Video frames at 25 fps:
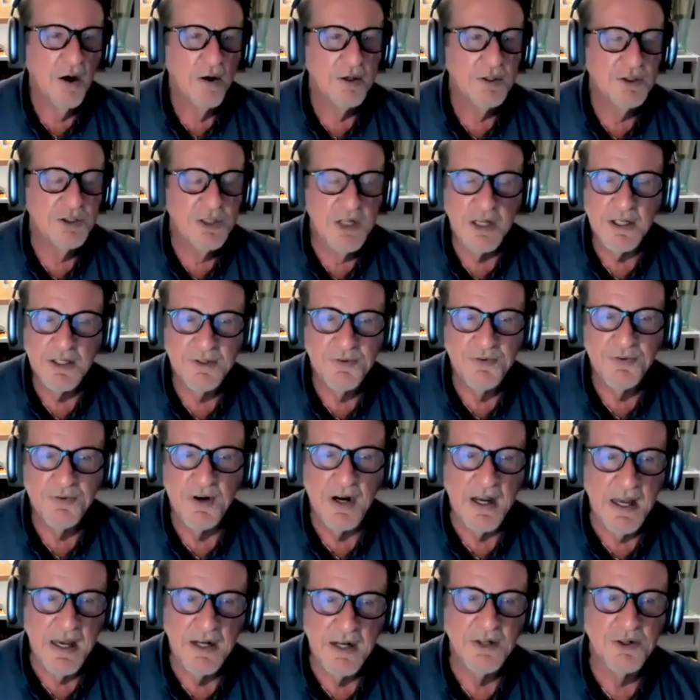just for
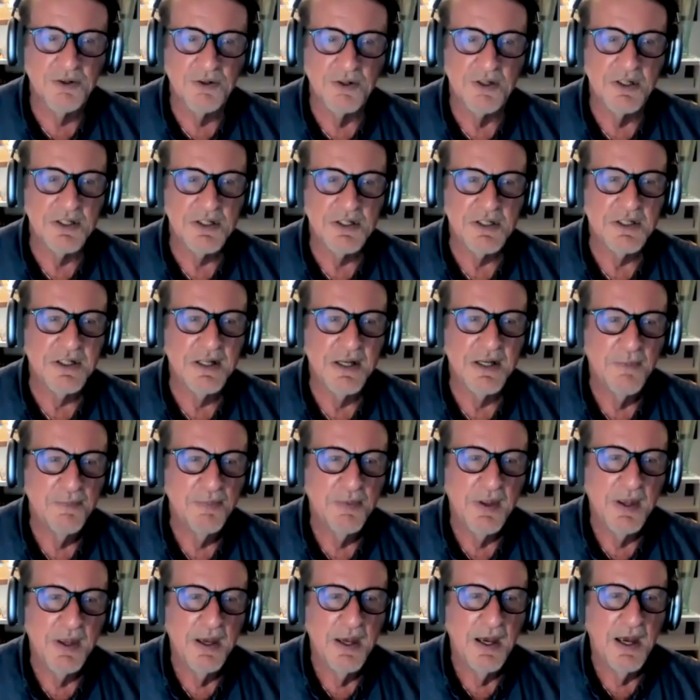interest.
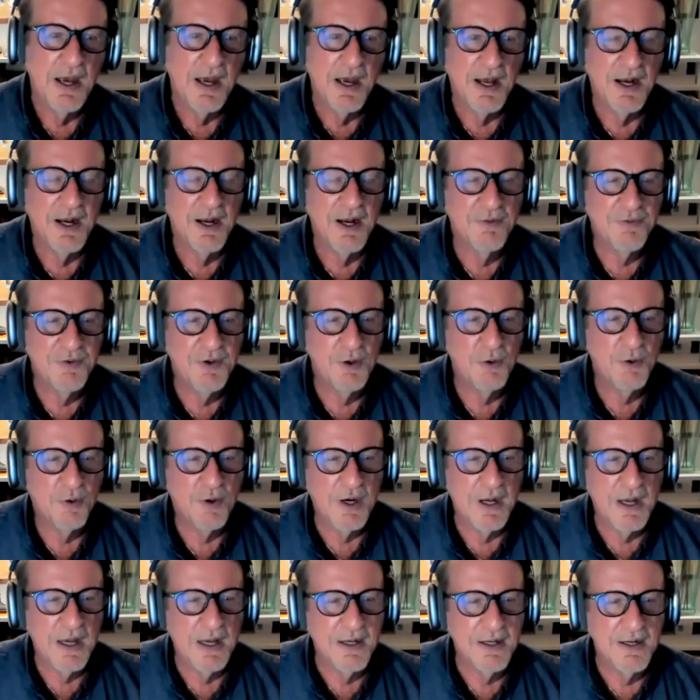And if you
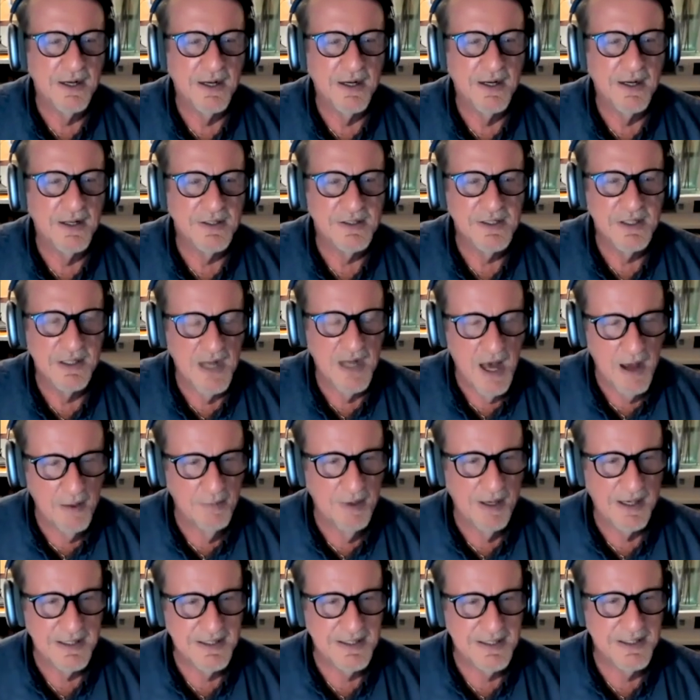were in an
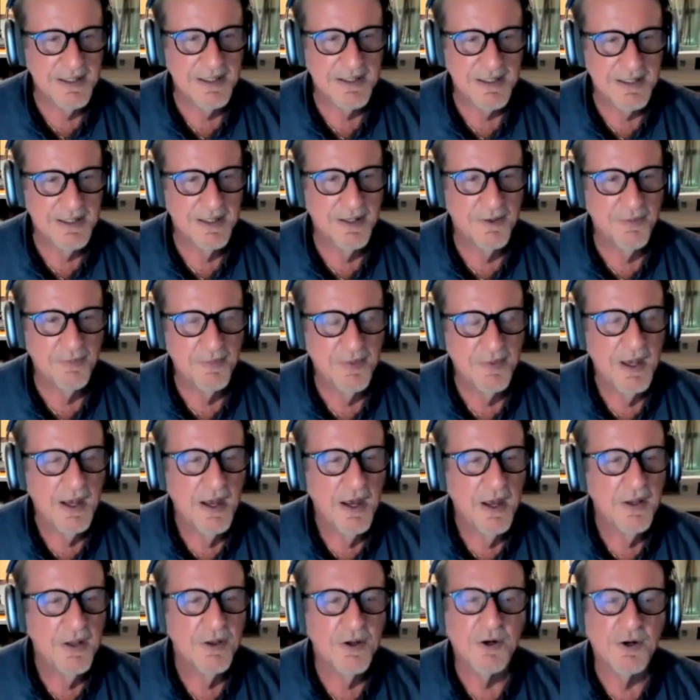Islamic system,
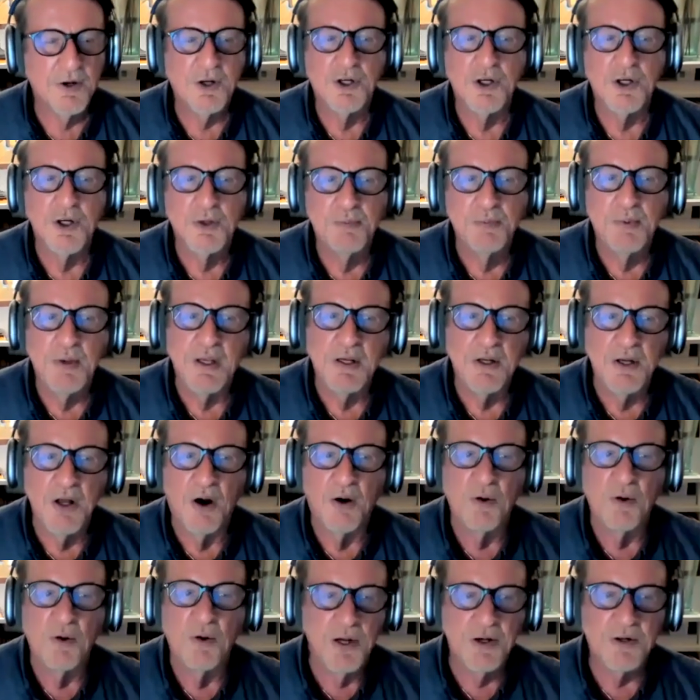there could be
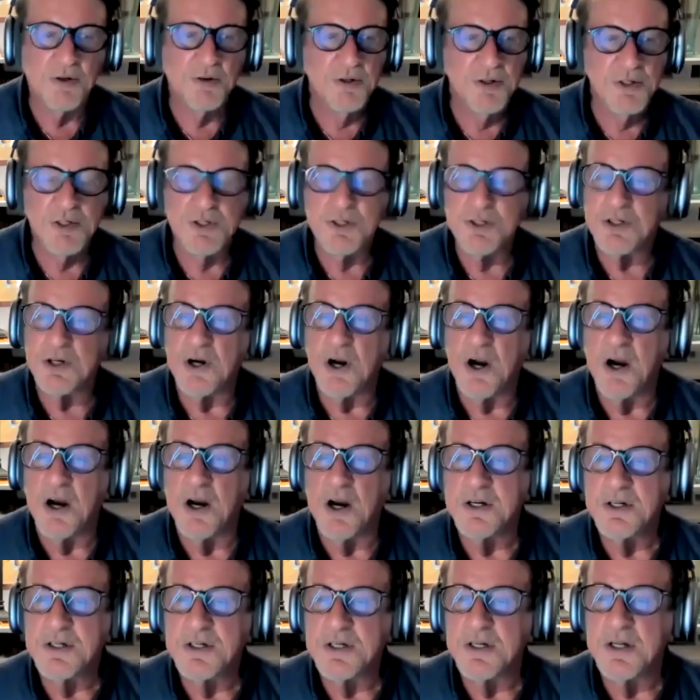no interest
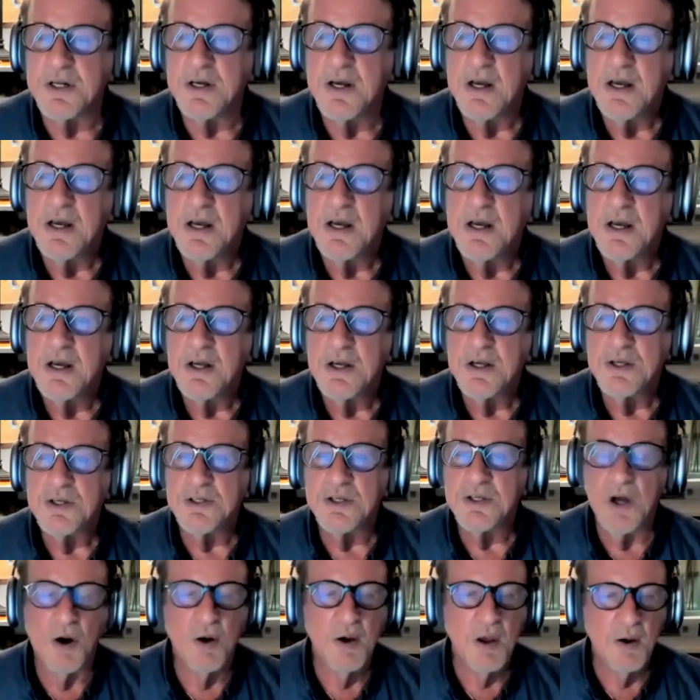charged.
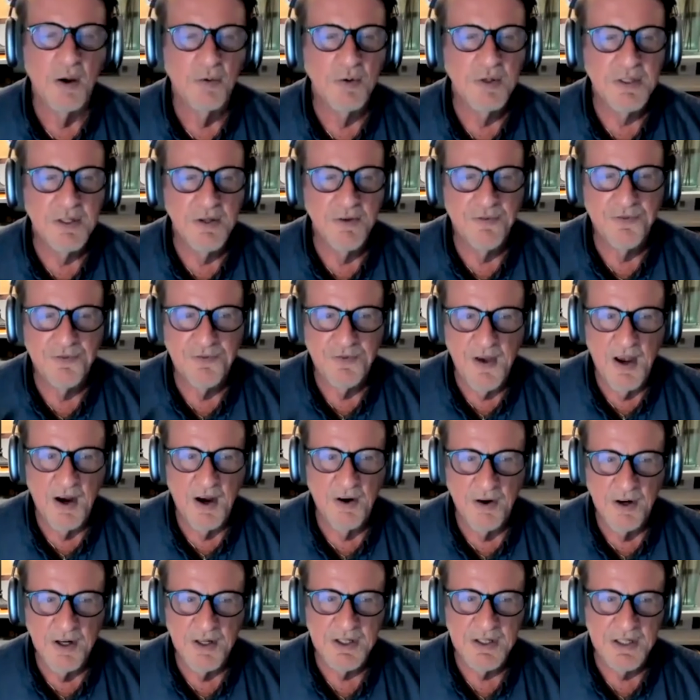So it was a
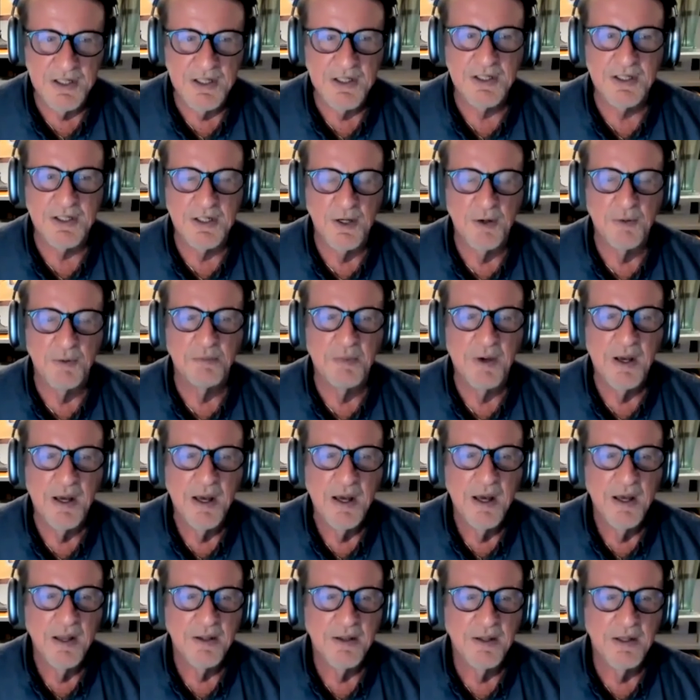fairer system
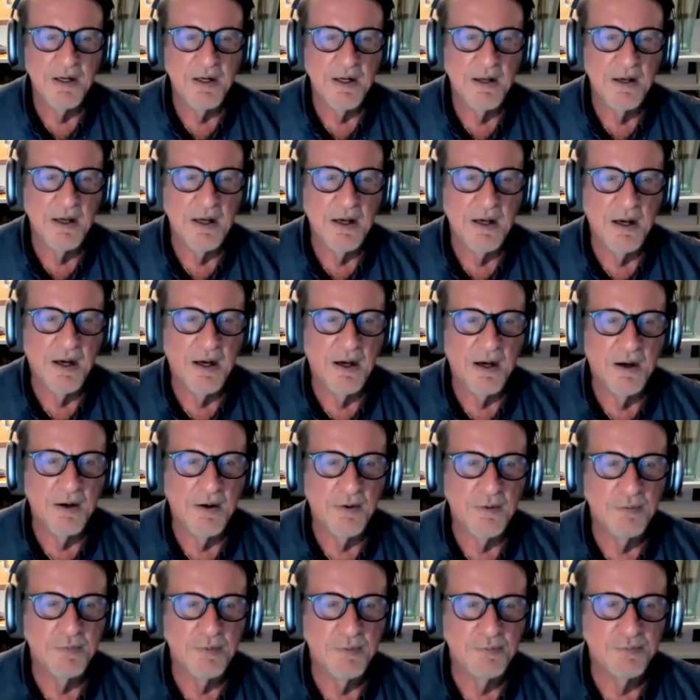
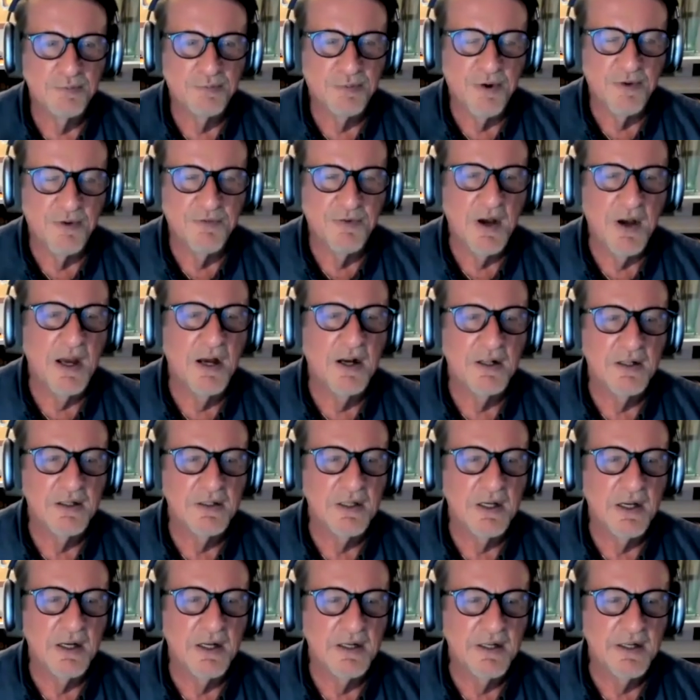that prevailed
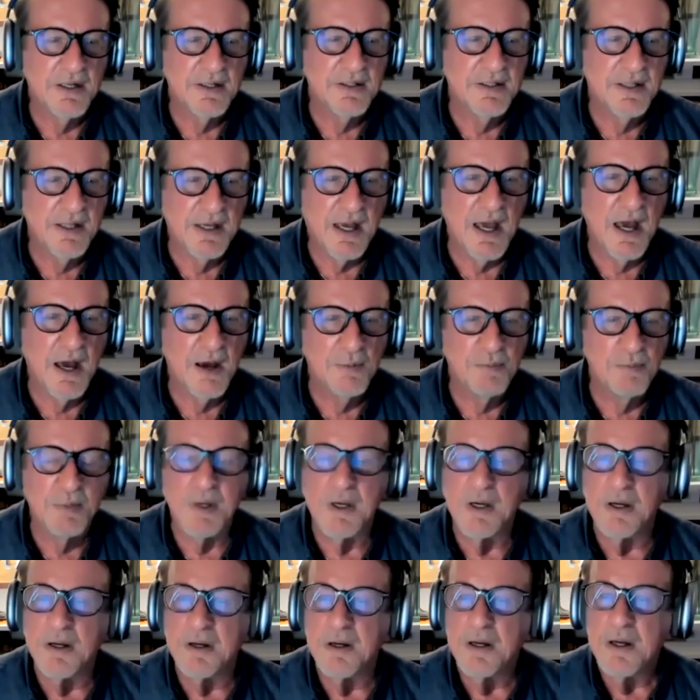in the
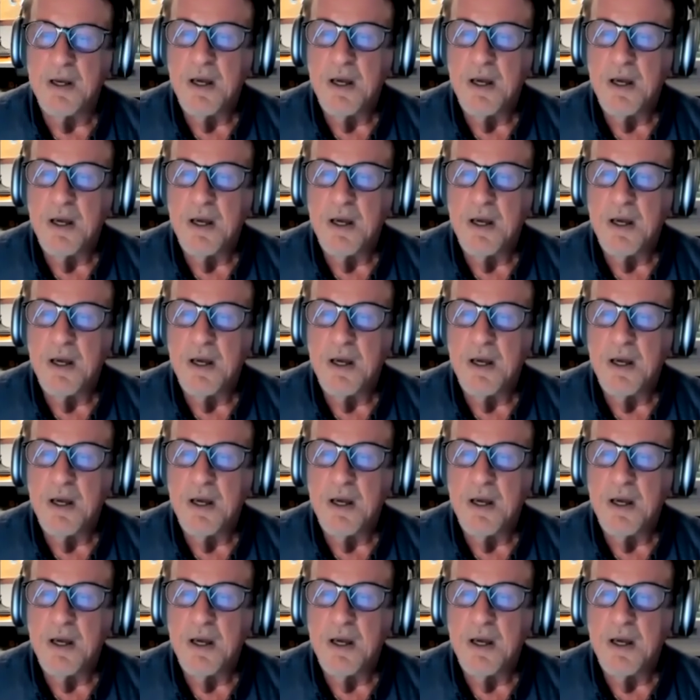Gambia